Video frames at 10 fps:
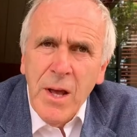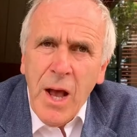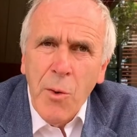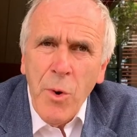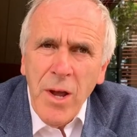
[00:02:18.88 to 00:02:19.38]

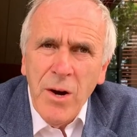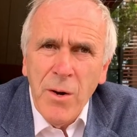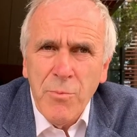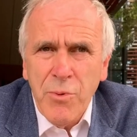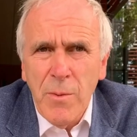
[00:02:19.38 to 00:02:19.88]
We
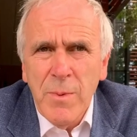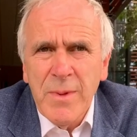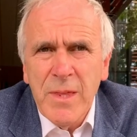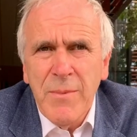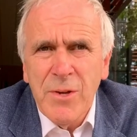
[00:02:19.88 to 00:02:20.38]
are
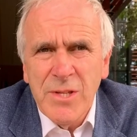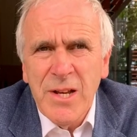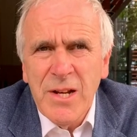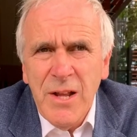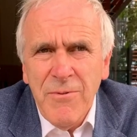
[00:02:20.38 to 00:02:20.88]
probably the most
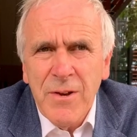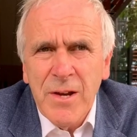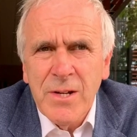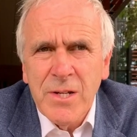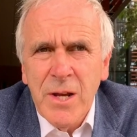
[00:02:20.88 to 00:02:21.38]

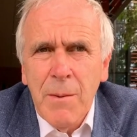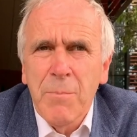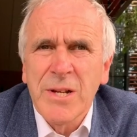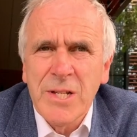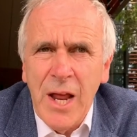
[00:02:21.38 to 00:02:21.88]
significant
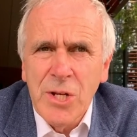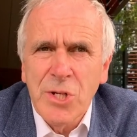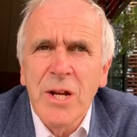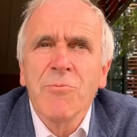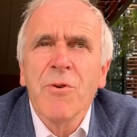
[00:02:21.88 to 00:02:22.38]

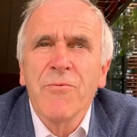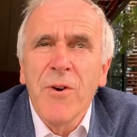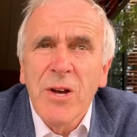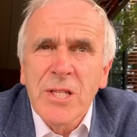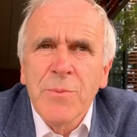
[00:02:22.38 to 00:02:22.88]
potentially
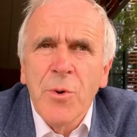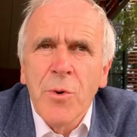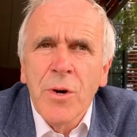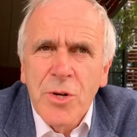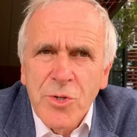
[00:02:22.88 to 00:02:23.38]

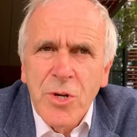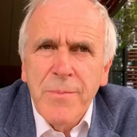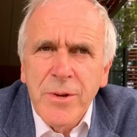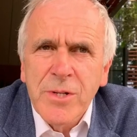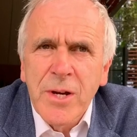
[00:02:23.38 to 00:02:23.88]
reversible
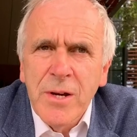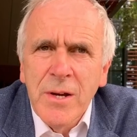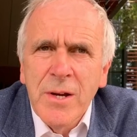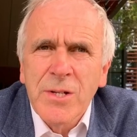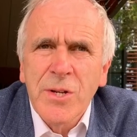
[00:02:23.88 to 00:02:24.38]
contributor
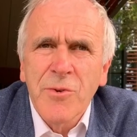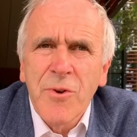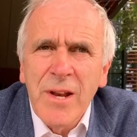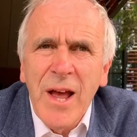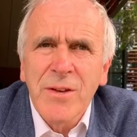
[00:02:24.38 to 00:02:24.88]
to
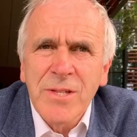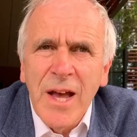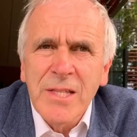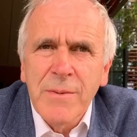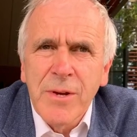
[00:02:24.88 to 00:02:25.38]
greenhouse
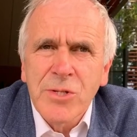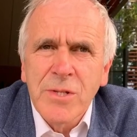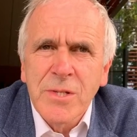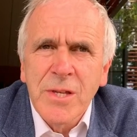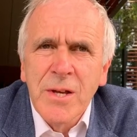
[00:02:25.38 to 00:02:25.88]
gas
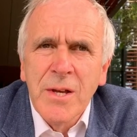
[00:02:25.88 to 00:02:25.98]
emissions,